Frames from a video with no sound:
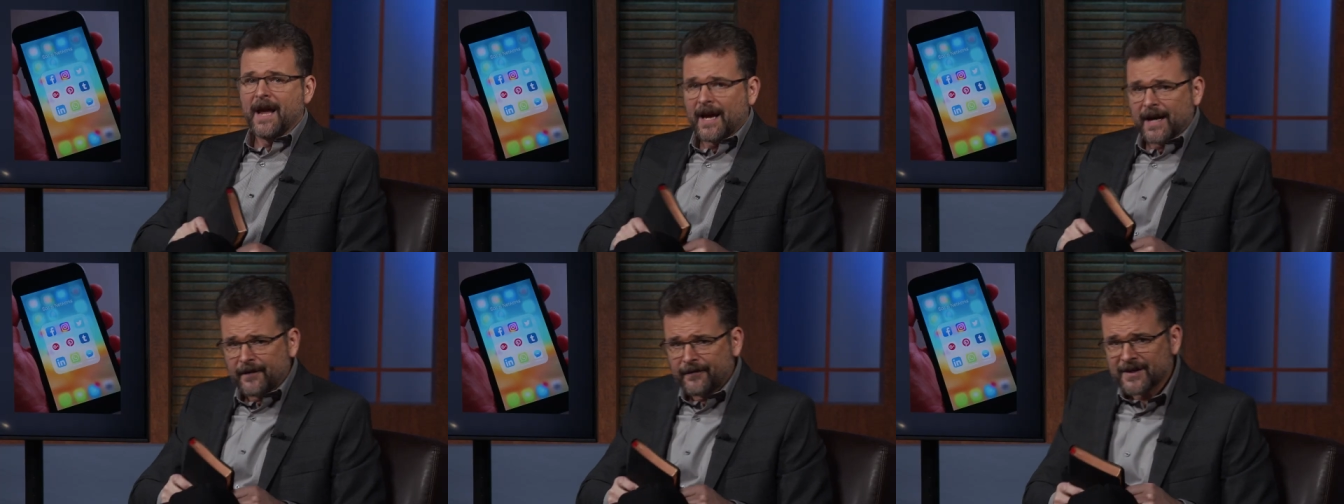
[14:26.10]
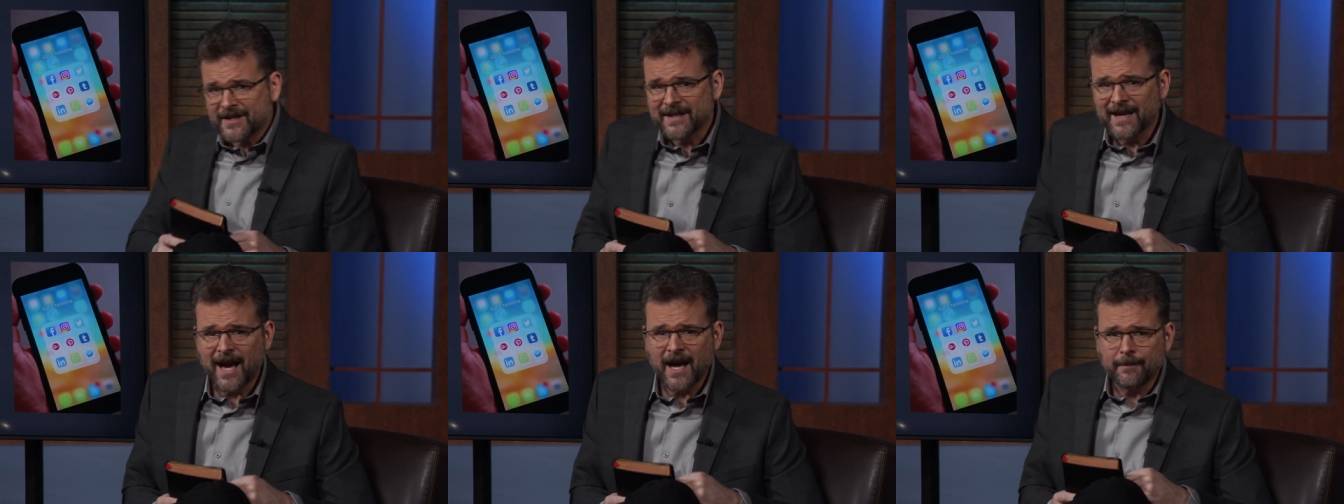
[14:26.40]
And if
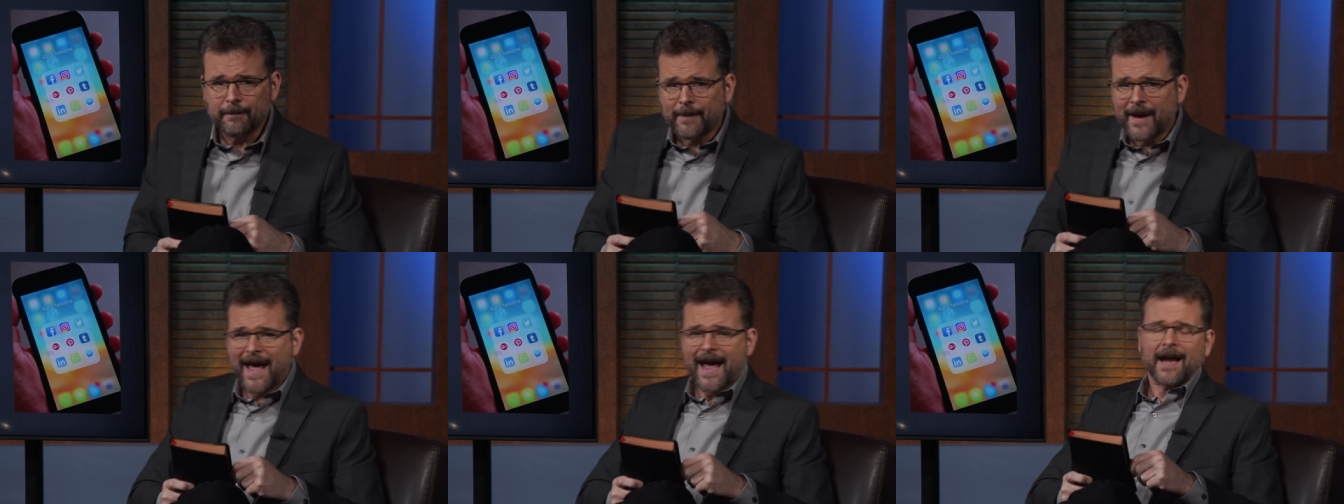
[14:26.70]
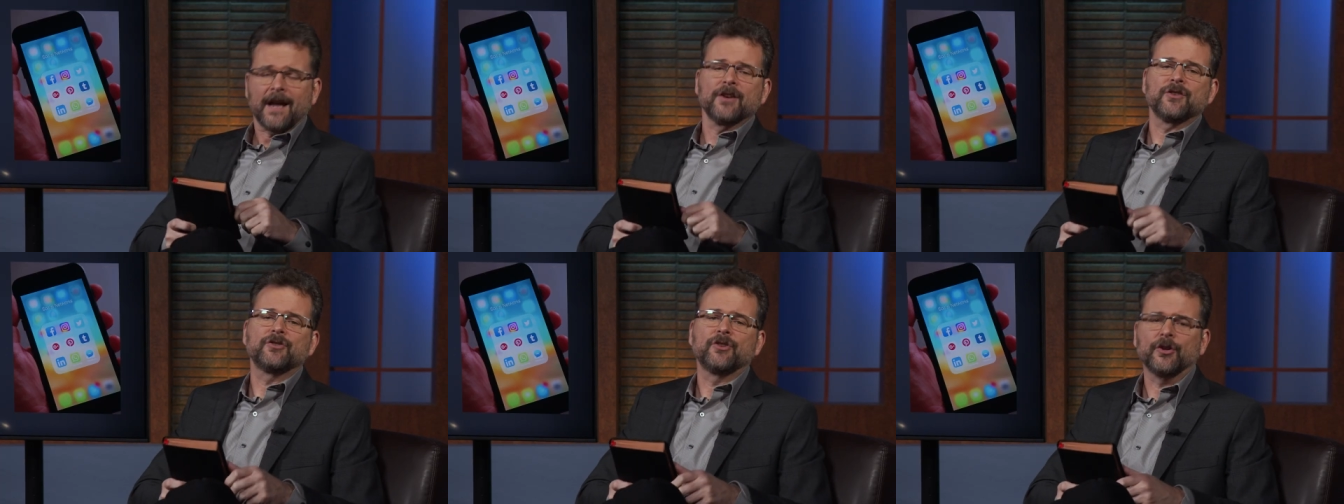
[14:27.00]
it's not
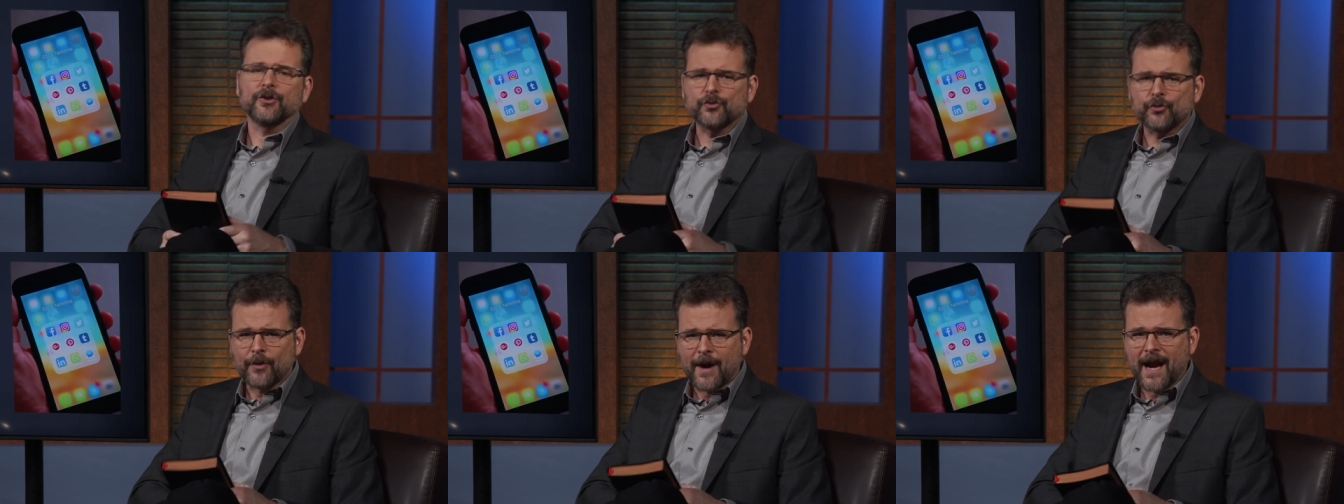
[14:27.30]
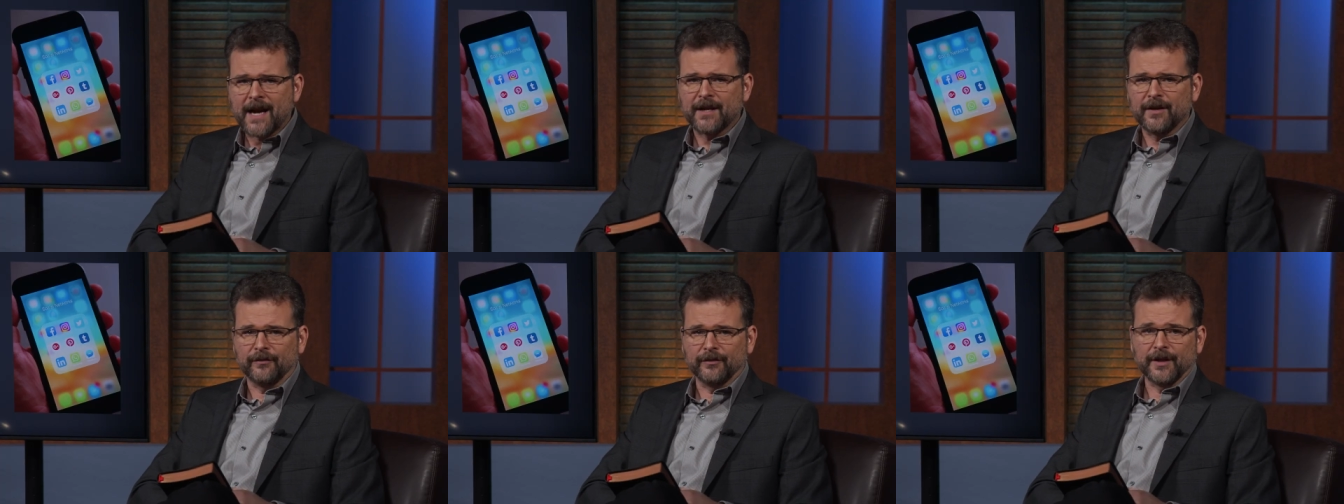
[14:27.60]
packaged
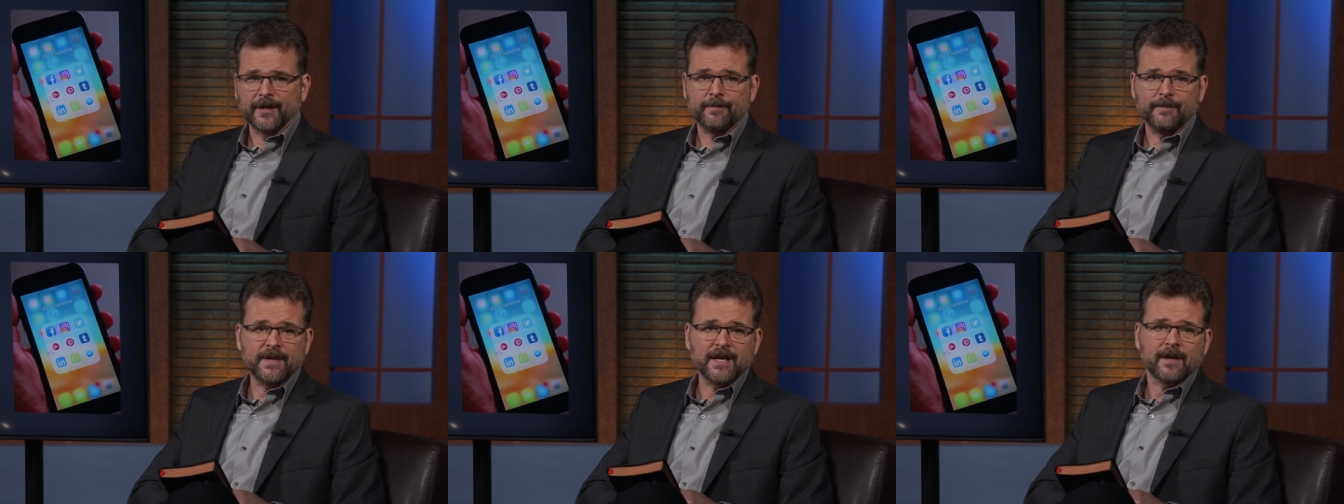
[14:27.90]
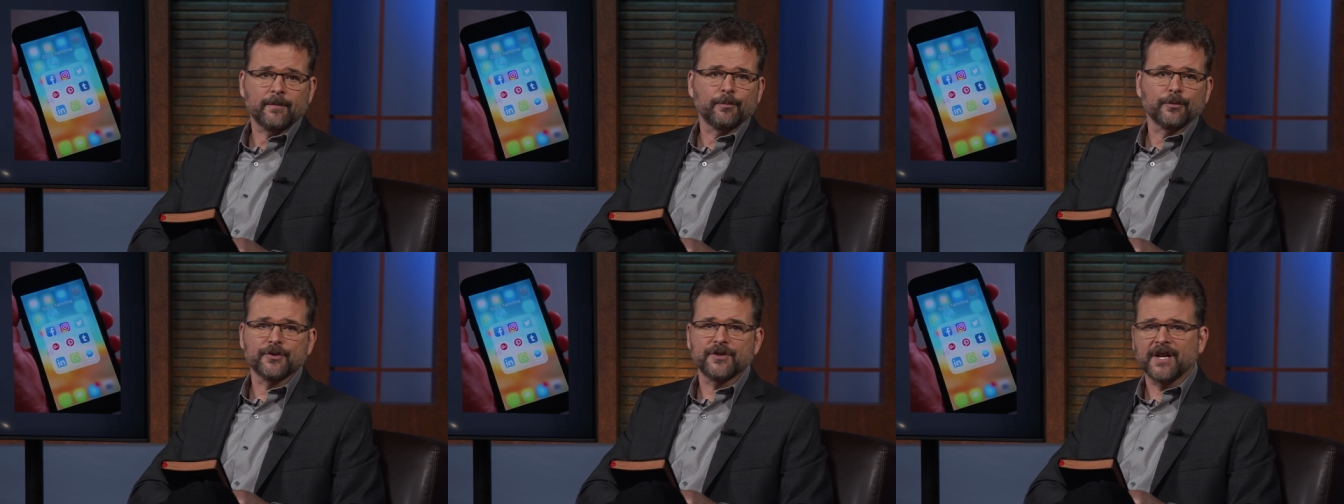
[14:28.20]
attractively,
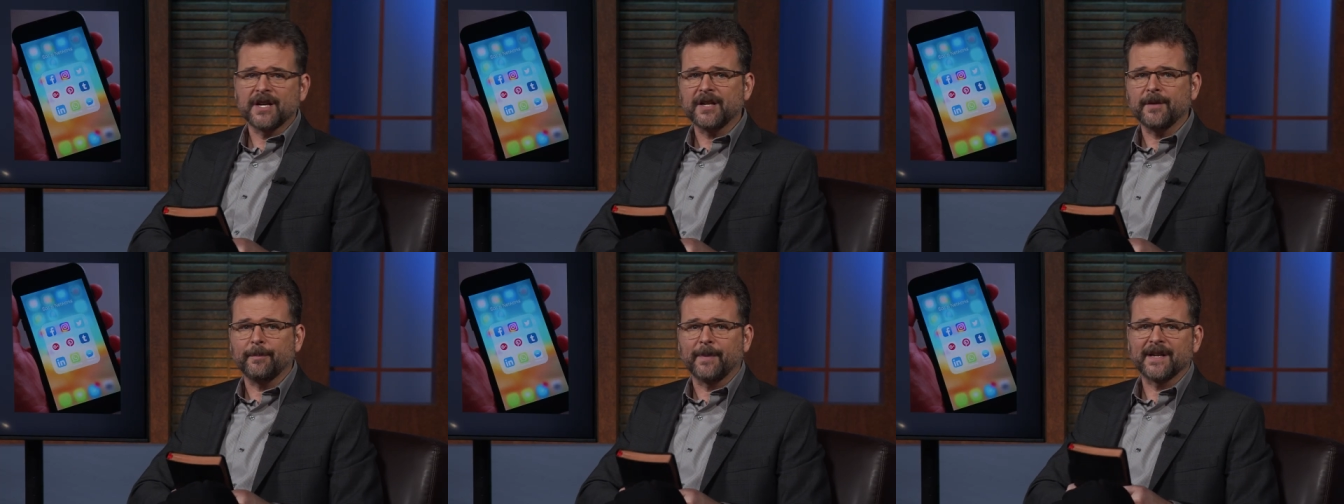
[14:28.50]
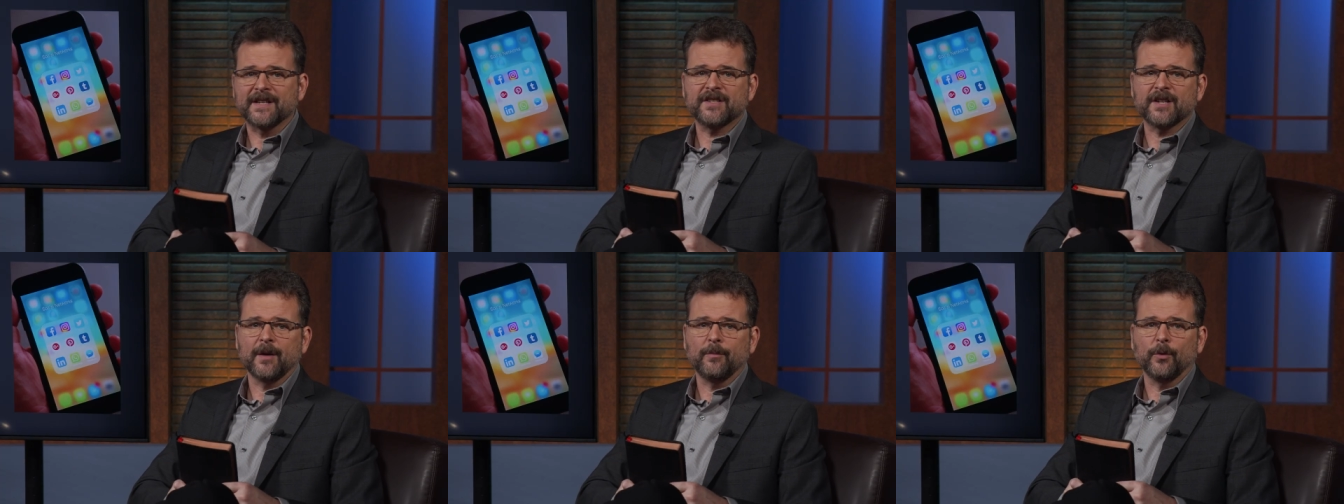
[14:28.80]
being presented
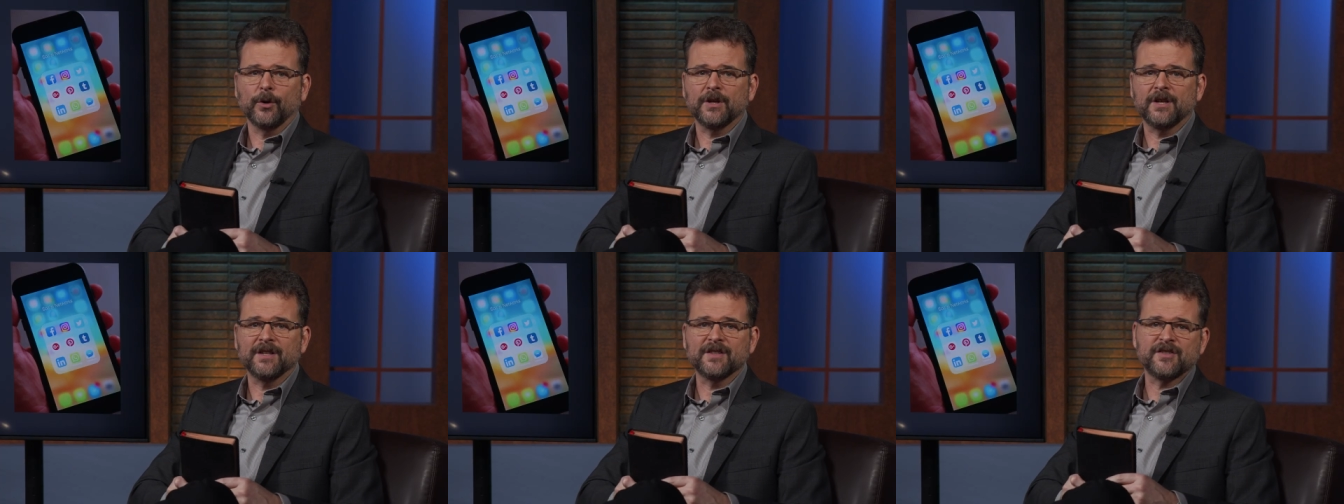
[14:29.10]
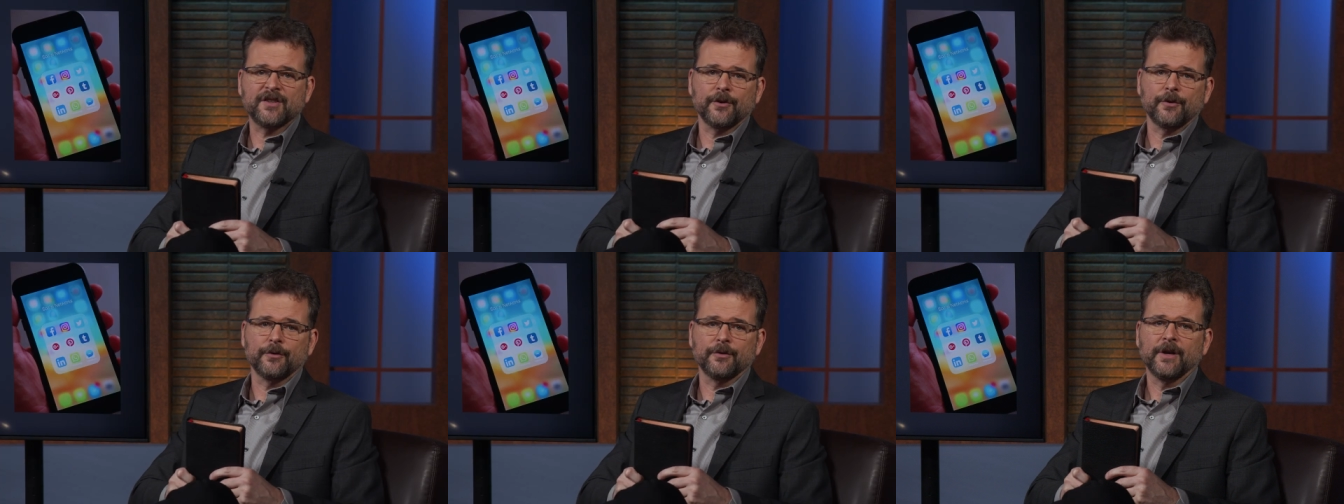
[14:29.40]
by someone
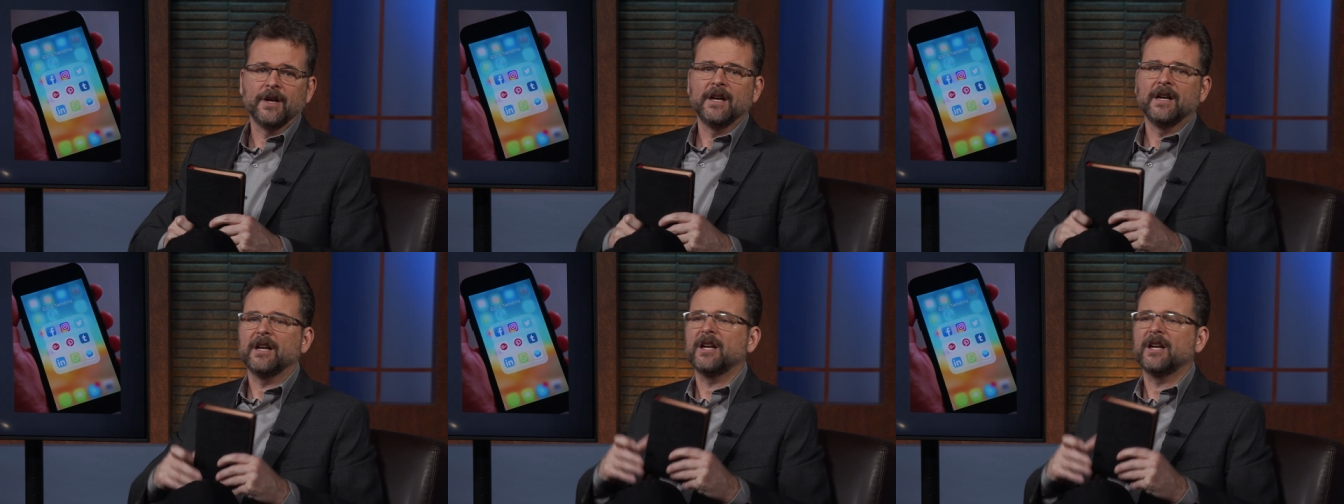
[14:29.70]
considered